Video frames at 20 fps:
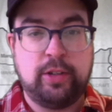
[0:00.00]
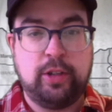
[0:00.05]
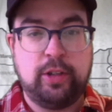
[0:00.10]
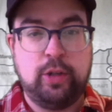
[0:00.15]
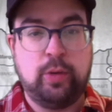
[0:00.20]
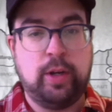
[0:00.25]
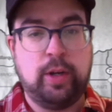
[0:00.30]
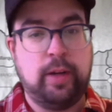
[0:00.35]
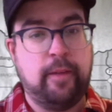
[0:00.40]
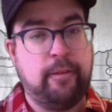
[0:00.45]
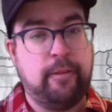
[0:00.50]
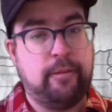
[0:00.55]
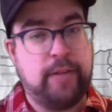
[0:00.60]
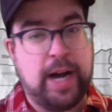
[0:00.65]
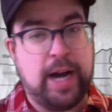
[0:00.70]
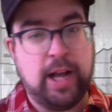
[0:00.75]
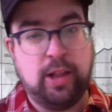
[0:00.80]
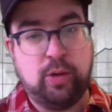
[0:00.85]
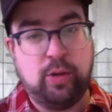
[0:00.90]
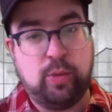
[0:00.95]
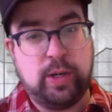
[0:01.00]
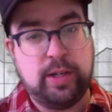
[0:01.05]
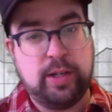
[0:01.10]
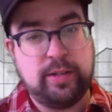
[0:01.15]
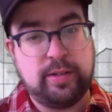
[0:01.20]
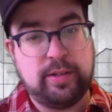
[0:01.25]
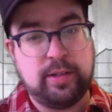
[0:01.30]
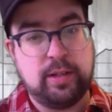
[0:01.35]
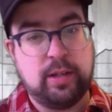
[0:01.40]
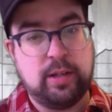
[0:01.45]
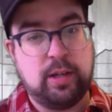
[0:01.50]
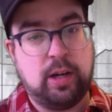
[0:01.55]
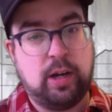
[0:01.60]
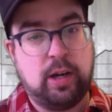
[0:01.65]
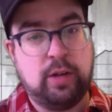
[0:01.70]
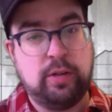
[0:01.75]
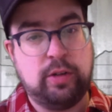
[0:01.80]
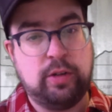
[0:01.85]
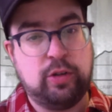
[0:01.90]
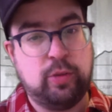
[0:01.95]
you can follow us
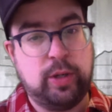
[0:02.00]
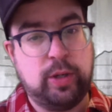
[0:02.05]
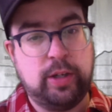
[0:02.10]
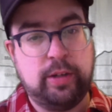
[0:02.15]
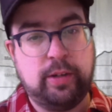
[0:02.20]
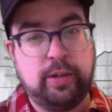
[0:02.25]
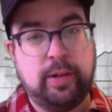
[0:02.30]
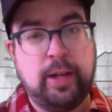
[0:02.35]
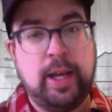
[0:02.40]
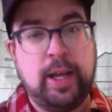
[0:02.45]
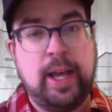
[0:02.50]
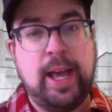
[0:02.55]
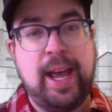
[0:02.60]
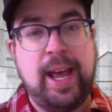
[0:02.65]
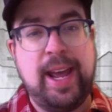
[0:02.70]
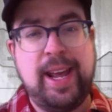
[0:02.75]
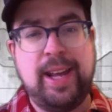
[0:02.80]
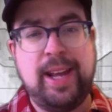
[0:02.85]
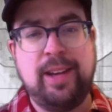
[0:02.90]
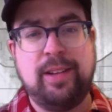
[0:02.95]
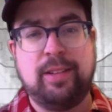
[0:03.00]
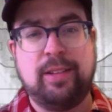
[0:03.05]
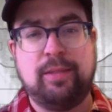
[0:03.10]
on the Twitter, and